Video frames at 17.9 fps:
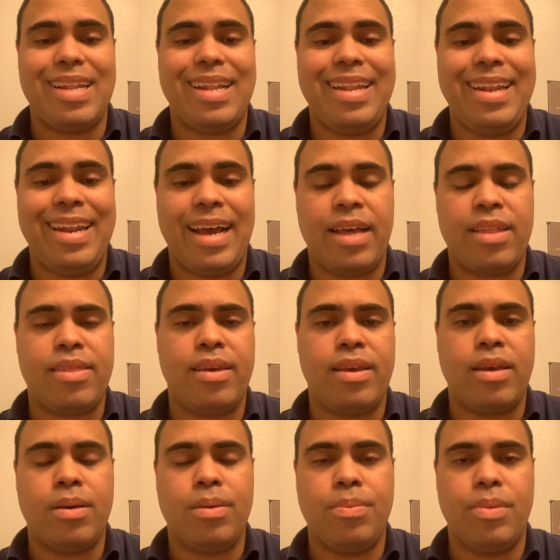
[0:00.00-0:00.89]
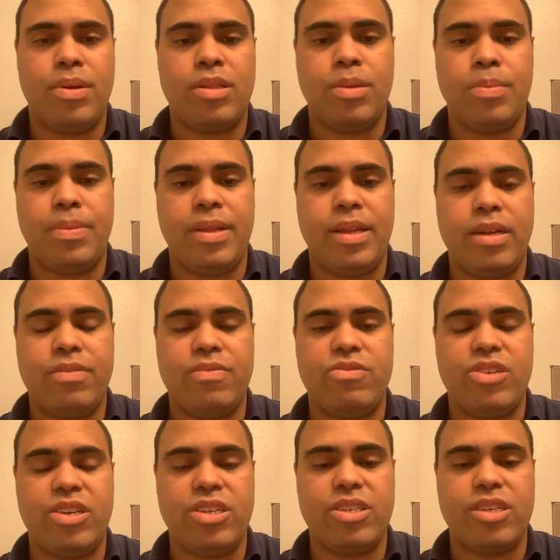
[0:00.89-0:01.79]
Nothing but the blood of
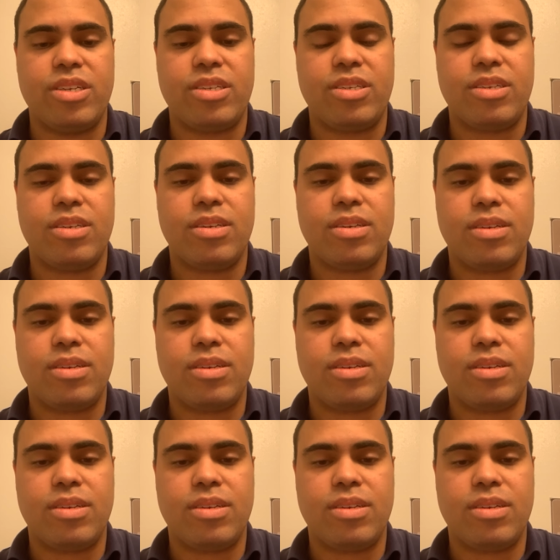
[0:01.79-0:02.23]
Jesus.